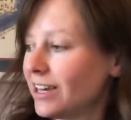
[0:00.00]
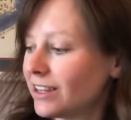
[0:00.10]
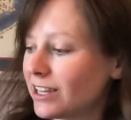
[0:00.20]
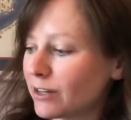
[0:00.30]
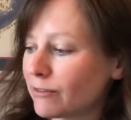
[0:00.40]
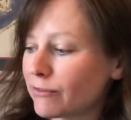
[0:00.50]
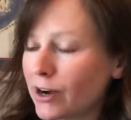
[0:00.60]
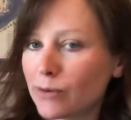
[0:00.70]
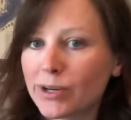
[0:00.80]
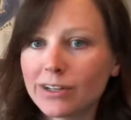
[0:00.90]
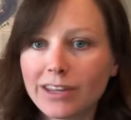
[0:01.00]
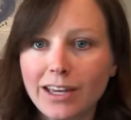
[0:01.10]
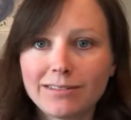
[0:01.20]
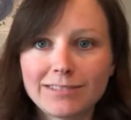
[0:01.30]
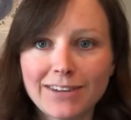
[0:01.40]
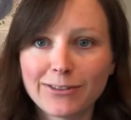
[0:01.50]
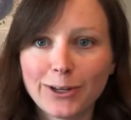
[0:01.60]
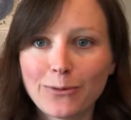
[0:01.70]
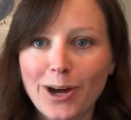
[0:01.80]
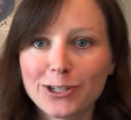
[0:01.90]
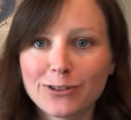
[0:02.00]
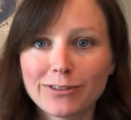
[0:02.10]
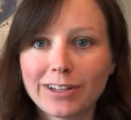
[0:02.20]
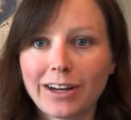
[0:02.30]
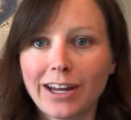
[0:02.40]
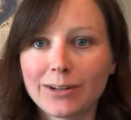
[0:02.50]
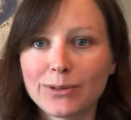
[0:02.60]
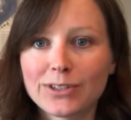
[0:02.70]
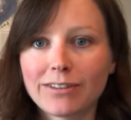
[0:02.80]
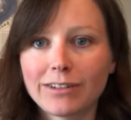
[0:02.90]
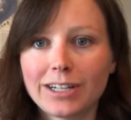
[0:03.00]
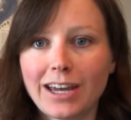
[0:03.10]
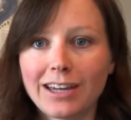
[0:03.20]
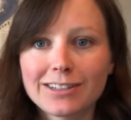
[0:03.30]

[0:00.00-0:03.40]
think of a farmer, they definitely watch over their animals every day.